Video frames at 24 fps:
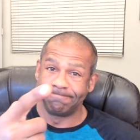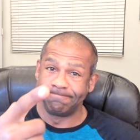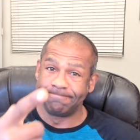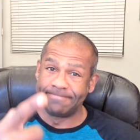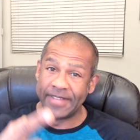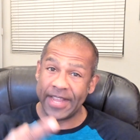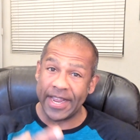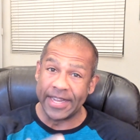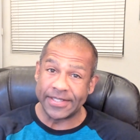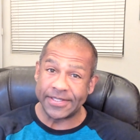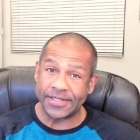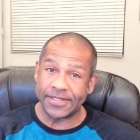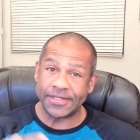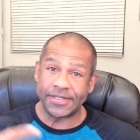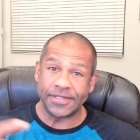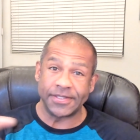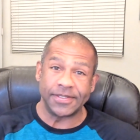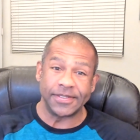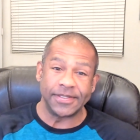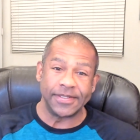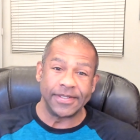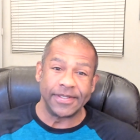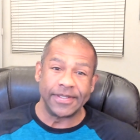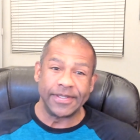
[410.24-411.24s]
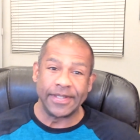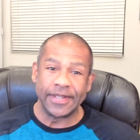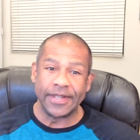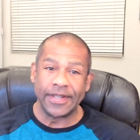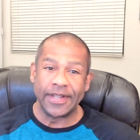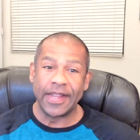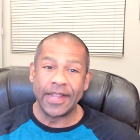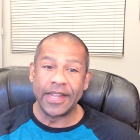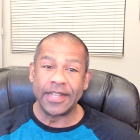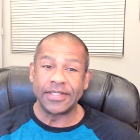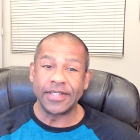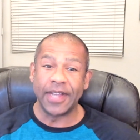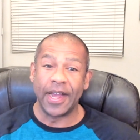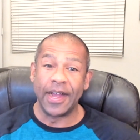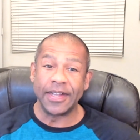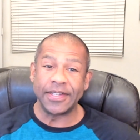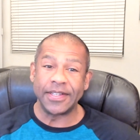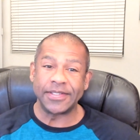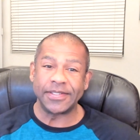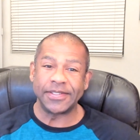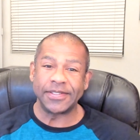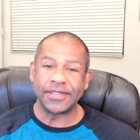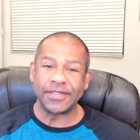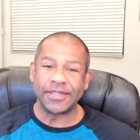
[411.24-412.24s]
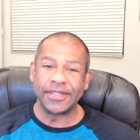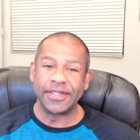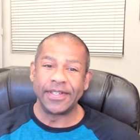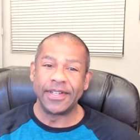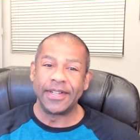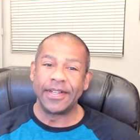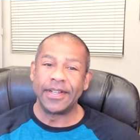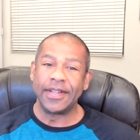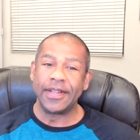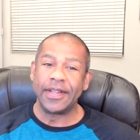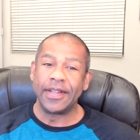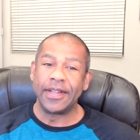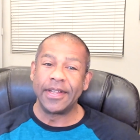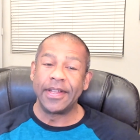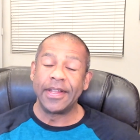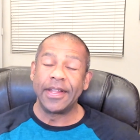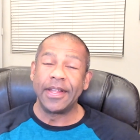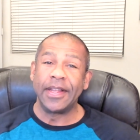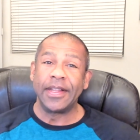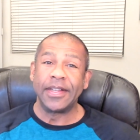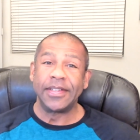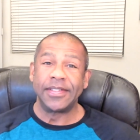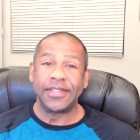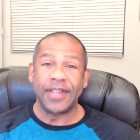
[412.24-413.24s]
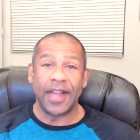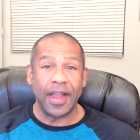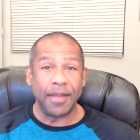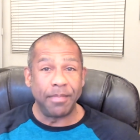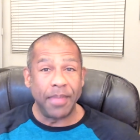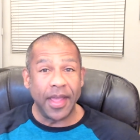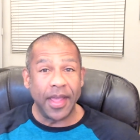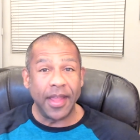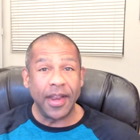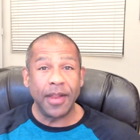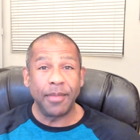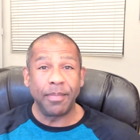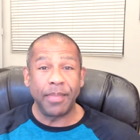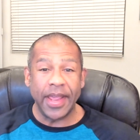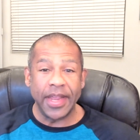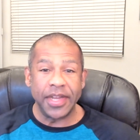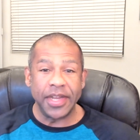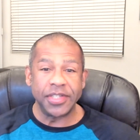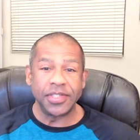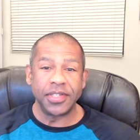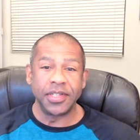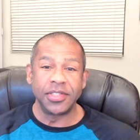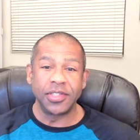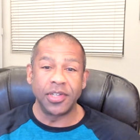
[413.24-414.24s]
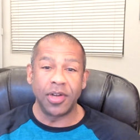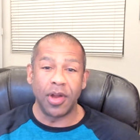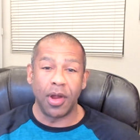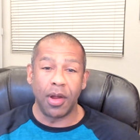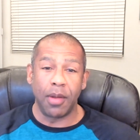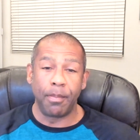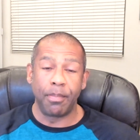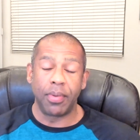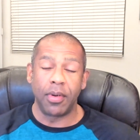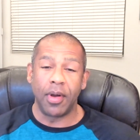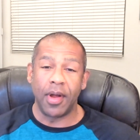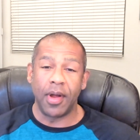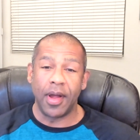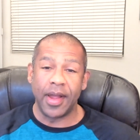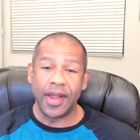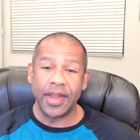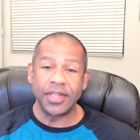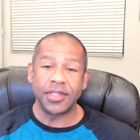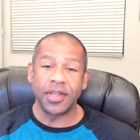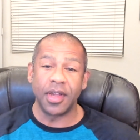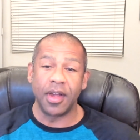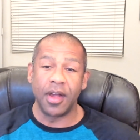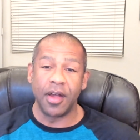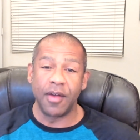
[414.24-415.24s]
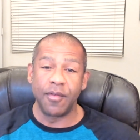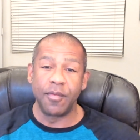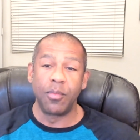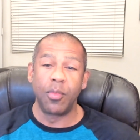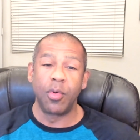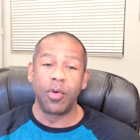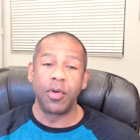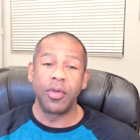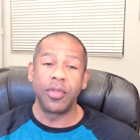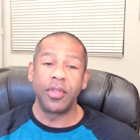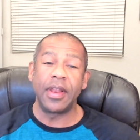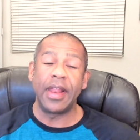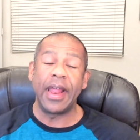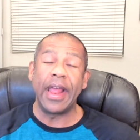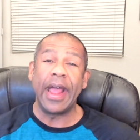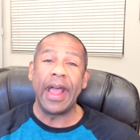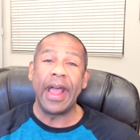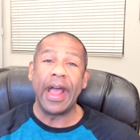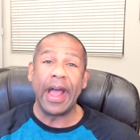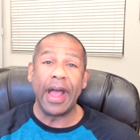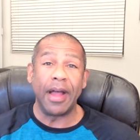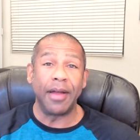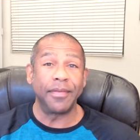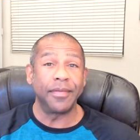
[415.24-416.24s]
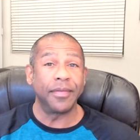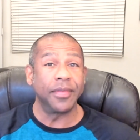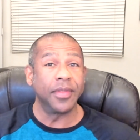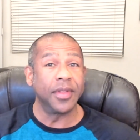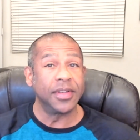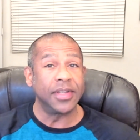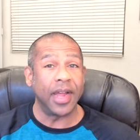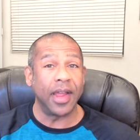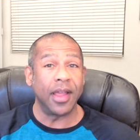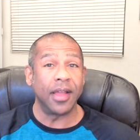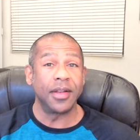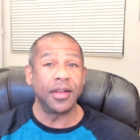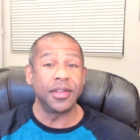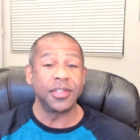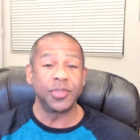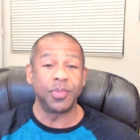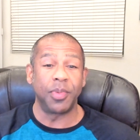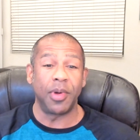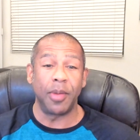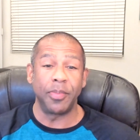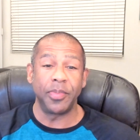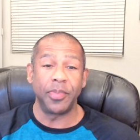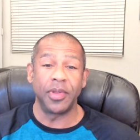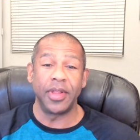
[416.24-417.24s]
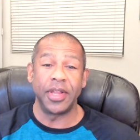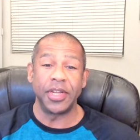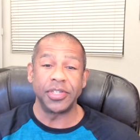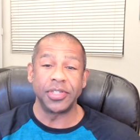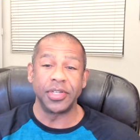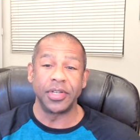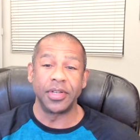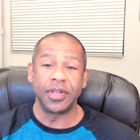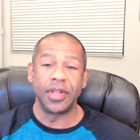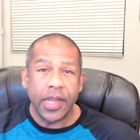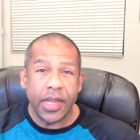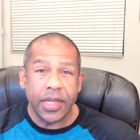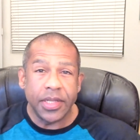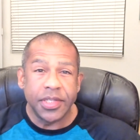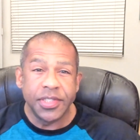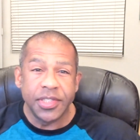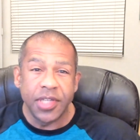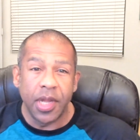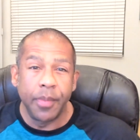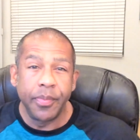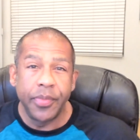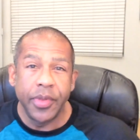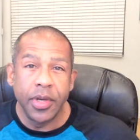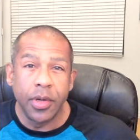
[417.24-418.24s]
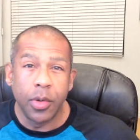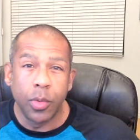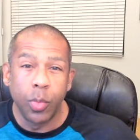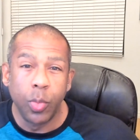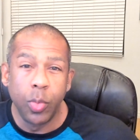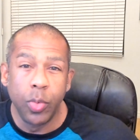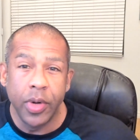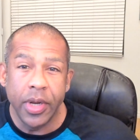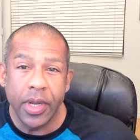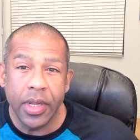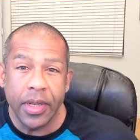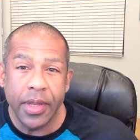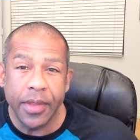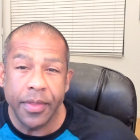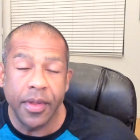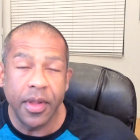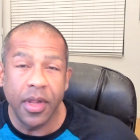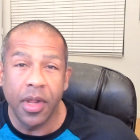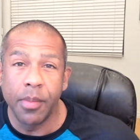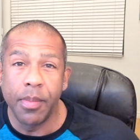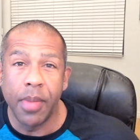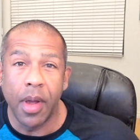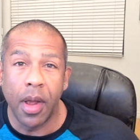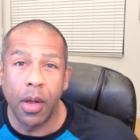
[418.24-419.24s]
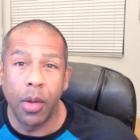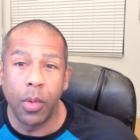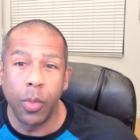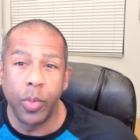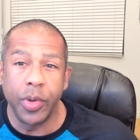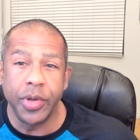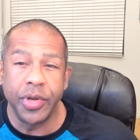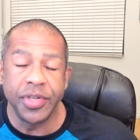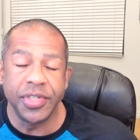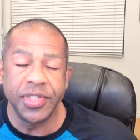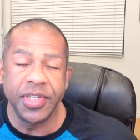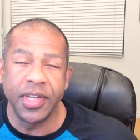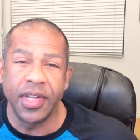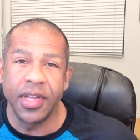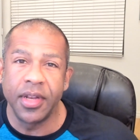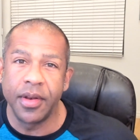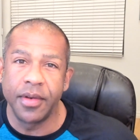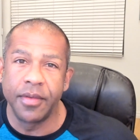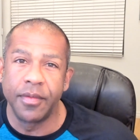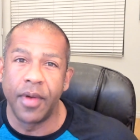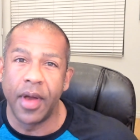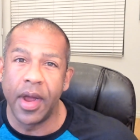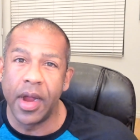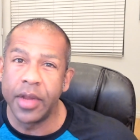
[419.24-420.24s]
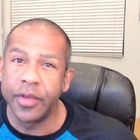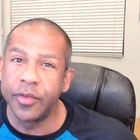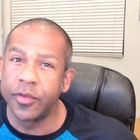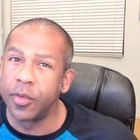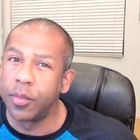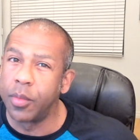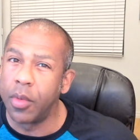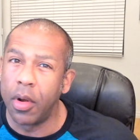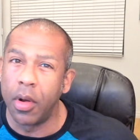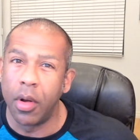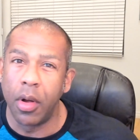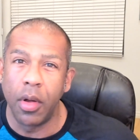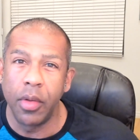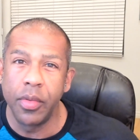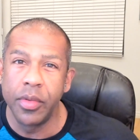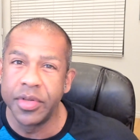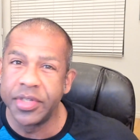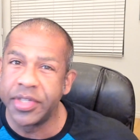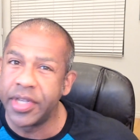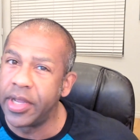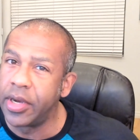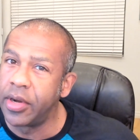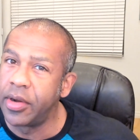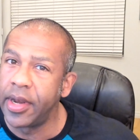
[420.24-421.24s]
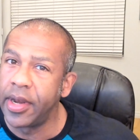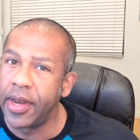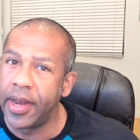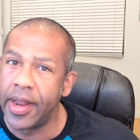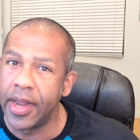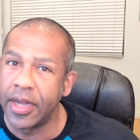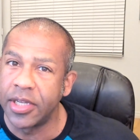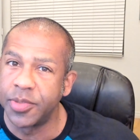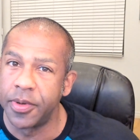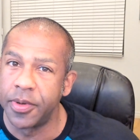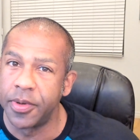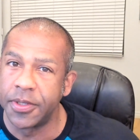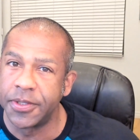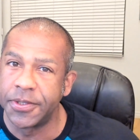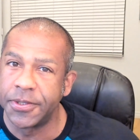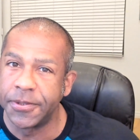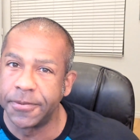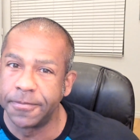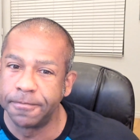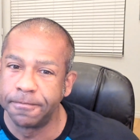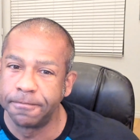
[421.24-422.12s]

Yes, it's us. Diabetic patients comprise of more than half the dialysis population. It's something to really think about when you're seeking advice from all those internet experts.